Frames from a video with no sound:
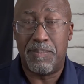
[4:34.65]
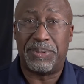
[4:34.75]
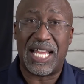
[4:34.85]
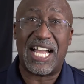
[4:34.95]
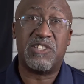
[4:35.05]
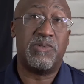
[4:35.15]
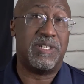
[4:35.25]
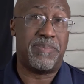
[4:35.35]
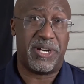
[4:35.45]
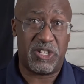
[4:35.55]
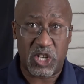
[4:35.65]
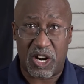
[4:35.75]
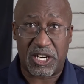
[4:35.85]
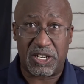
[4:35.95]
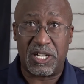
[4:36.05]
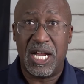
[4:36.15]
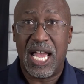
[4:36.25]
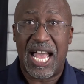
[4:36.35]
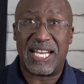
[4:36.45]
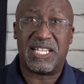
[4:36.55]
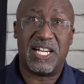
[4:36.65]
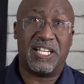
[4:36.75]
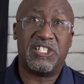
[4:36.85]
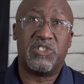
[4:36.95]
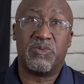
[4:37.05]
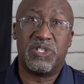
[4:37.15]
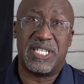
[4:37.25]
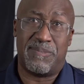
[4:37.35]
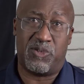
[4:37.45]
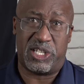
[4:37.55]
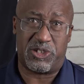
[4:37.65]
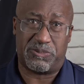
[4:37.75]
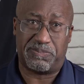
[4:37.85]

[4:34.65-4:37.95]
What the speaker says: blacks will appear darker and colors will seem richer.